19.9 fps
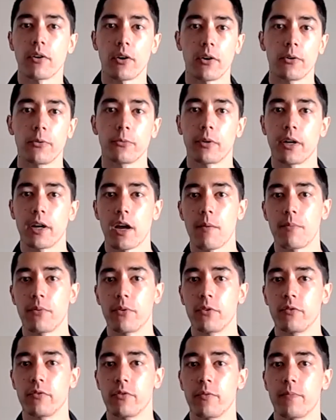on what happened
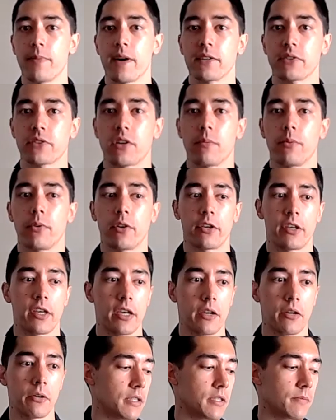over the past couple of
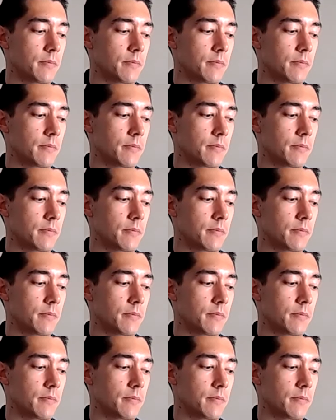years.